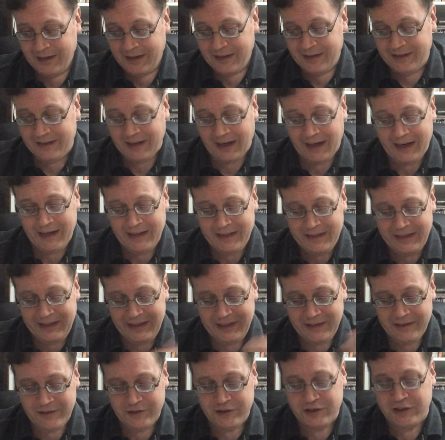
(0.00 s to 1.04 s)
thine
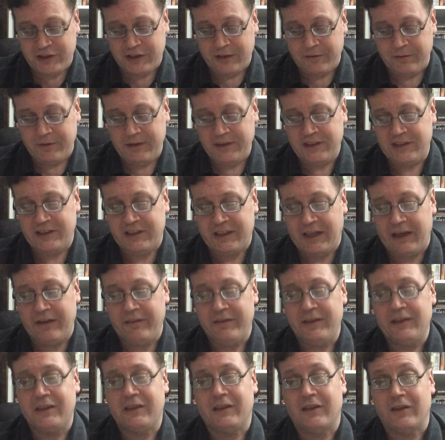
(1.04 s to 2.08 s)
ears should be
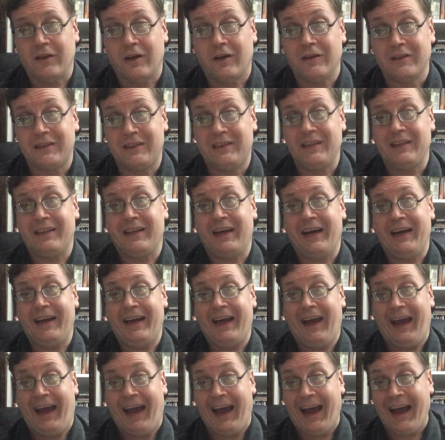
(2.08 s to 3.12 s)
shaven close to thy
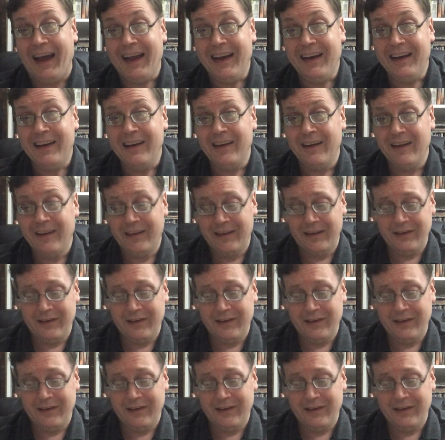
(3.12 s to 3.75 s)
head?"